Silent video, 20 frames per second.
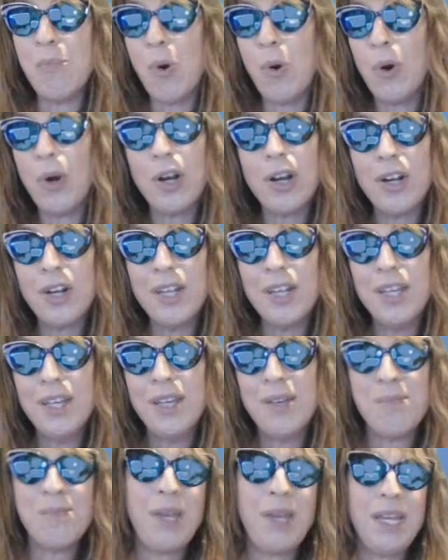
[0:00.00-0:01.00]
more
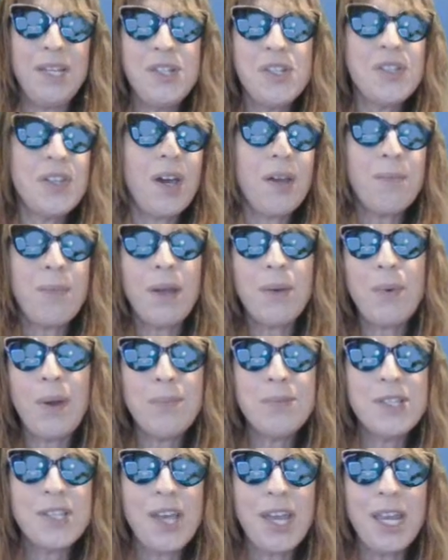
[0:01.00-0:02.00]
pages on my
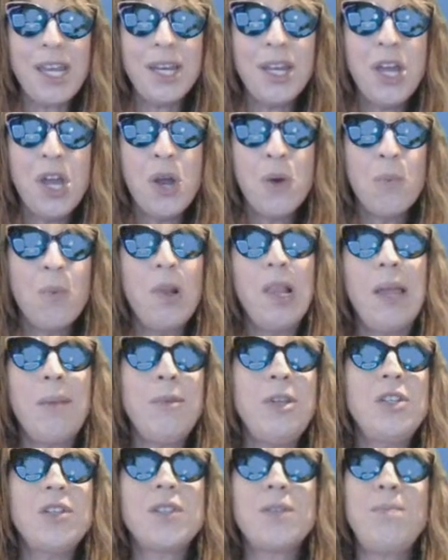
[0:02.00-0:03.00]
website? Well, let
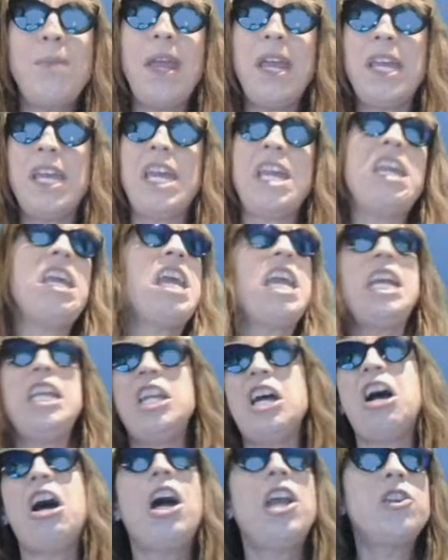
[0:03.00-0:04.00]
me just make
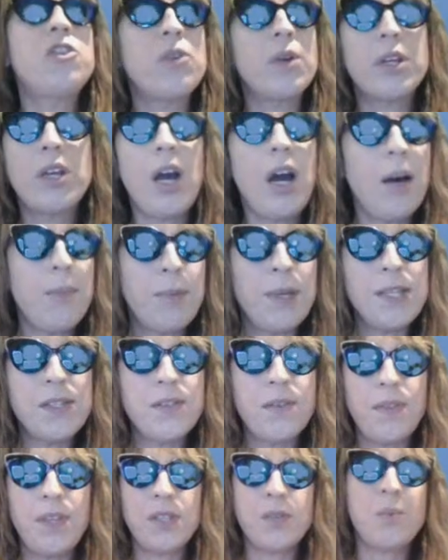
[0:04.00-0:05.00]
800
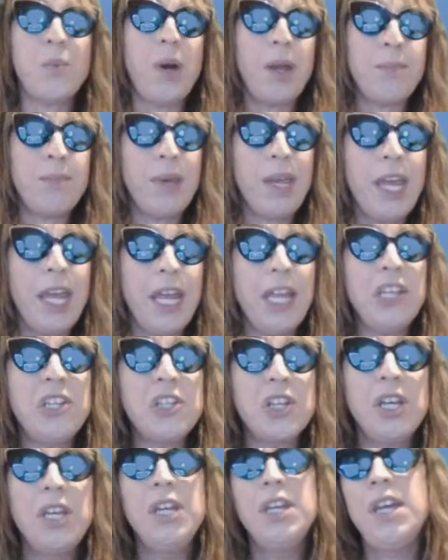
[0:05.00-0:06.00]
copies of this one
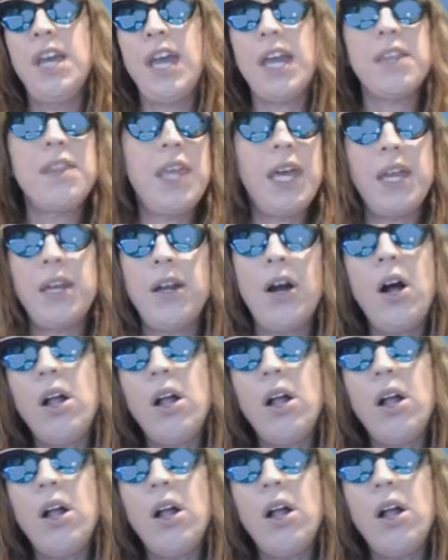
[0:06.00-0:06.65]
page," and then